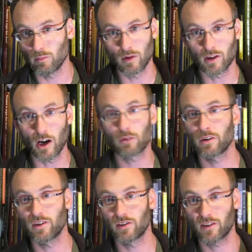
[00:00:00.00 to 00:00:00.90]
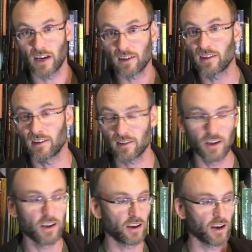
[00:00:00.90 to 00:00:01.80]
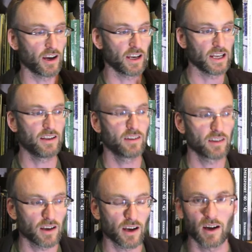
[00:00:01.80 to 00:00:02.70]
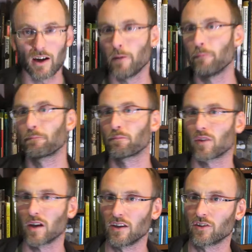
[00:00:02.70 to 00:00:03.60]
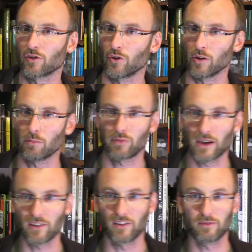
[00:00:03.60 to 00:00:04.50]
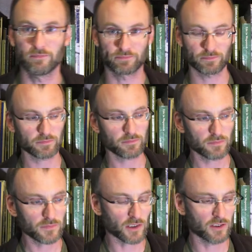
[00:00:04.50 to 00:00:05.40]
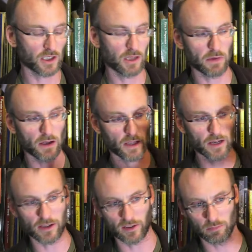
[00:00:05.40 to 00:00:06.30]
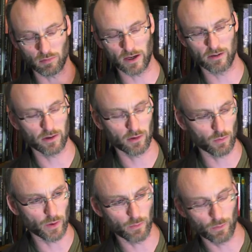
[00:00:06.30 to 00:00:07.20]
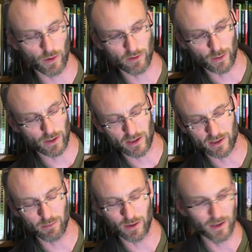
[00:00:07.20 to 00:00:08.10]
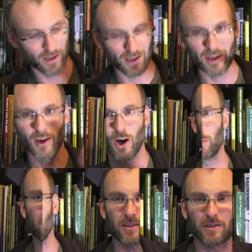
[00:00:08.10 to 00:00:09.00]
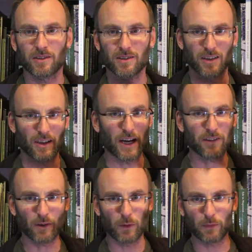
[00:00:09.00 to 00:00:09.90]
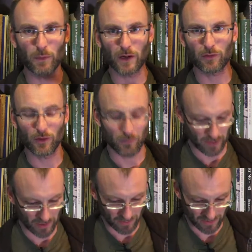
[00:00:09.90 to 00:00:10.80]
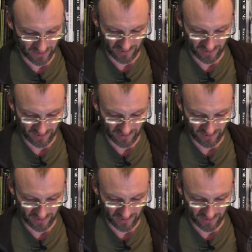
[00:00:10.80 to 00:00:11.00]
cartridges, casings in the soil present. Suddenly my light gets brighter. I don't know why that is, but lighting went weird for a minute, but